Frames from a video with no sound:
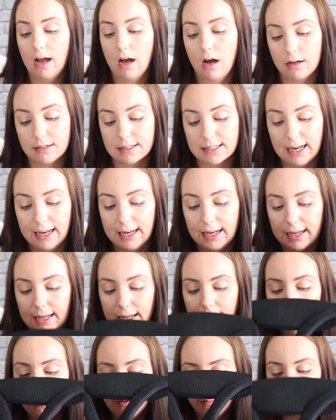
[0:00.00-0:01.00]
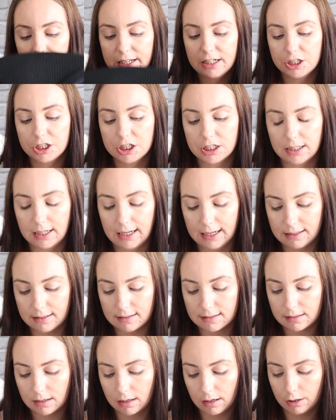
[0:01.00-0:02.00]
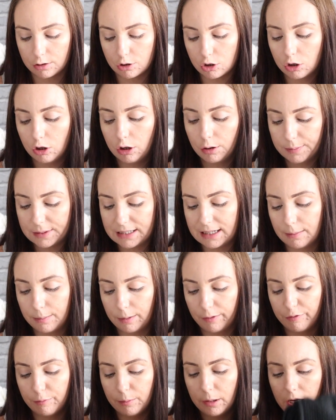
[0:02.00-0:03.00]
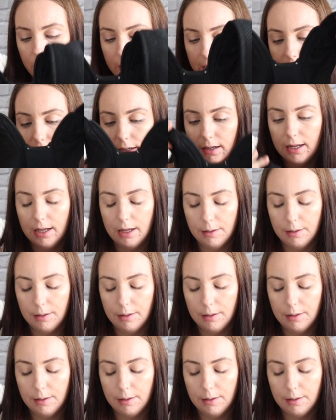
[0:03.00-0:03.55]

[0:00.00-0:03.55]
are taking, which is a top tip of mine